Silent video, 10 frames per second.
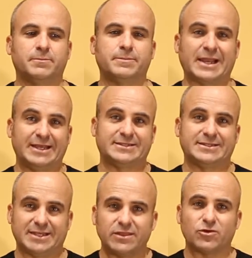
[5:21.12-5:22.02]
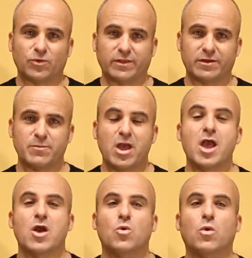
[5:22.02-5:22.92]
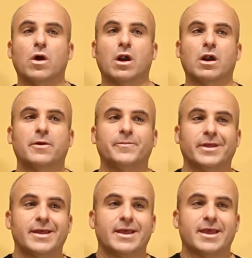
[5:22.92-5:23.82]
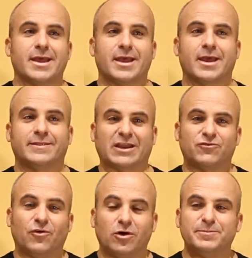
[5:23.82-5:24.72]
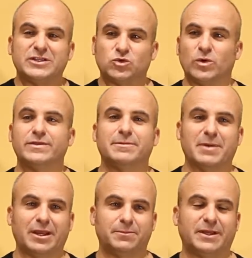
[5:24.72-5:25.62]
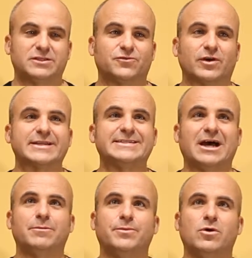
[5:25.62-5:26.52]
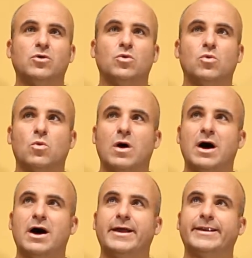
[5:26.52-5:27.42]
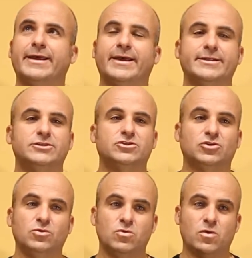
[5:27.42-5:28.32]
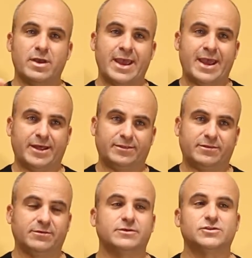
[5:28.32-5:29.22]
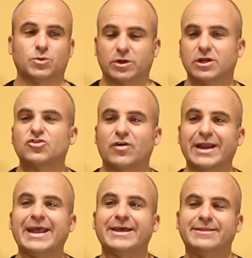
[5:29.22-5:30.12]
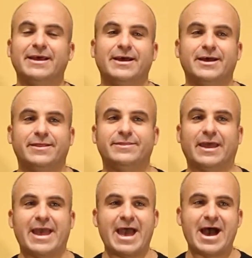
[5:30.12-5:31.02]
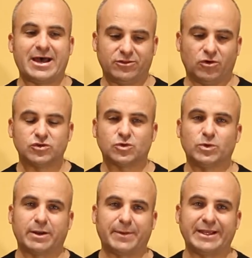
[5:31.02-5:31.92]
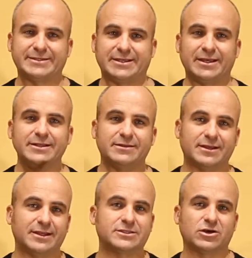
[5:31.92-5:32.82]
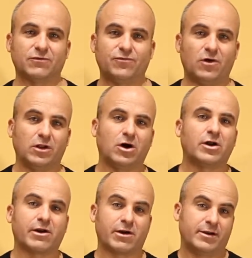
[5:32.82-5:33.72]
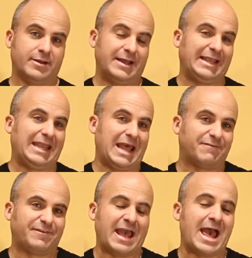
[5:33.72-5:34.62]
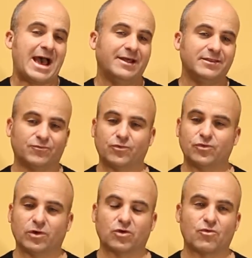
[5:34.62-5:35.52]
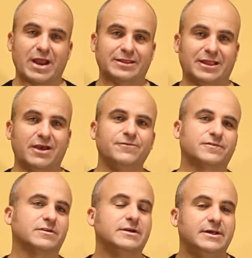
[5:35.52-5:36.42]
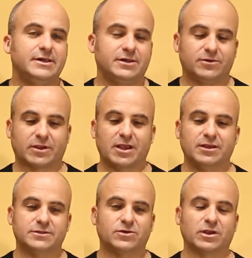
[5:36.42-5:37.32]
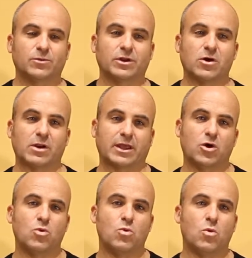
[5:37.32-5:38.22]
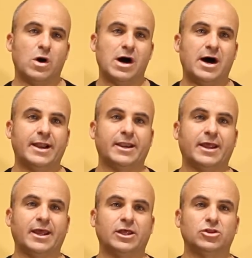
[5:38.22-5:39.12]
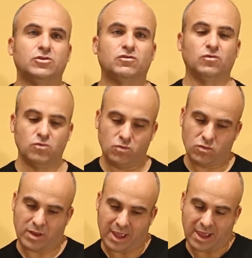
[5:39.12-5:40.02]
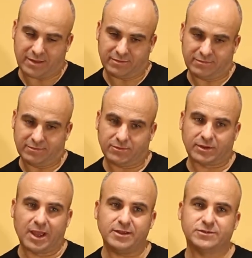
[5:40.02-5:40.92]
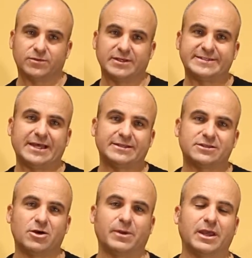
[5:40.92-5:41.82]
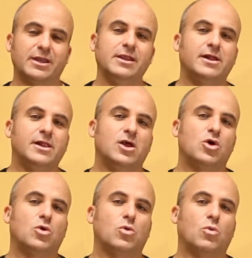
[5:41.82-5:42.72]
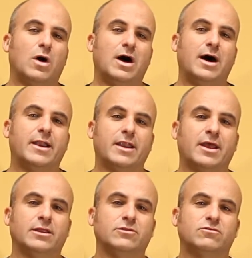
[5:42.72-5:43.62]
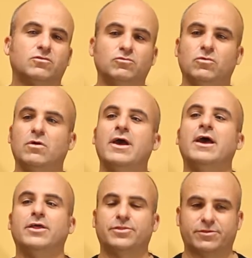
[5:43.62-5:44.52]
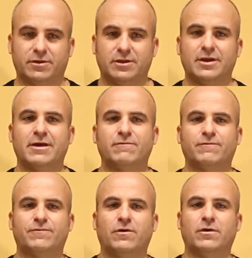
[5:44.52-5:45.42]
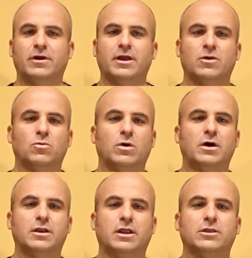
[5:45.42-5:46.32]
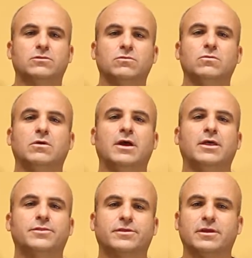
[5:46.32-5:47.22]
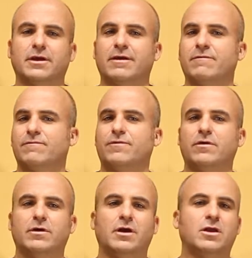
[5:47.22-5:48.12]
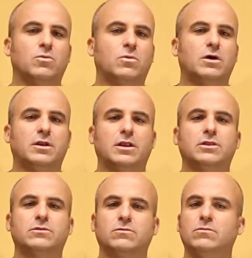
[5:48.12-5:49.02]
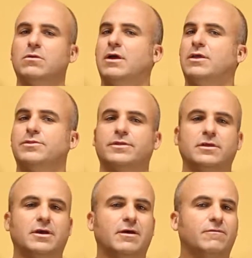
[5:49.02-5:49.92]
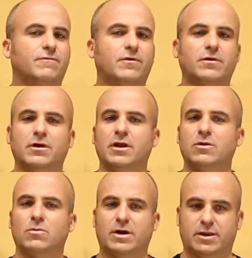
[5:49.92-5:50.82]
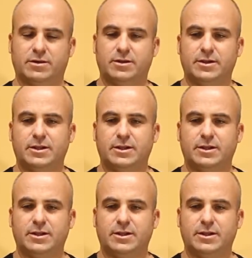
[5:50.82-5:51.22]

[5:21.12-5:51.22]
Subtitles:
places in the rhythm where that fall between the main beats. For example, 1 and 2 and. So we're going to try and hit the and also with a bass hit. It's gonna fall on our left hand if we're doing right left. Okay, so here we go, like 1 and 2 and. Okay, so this hand is coming in, 1 and 2 and 3 and 4 and 1 and 2 and 3 and 4 and 1 and 2 and 3 and 4 and 1.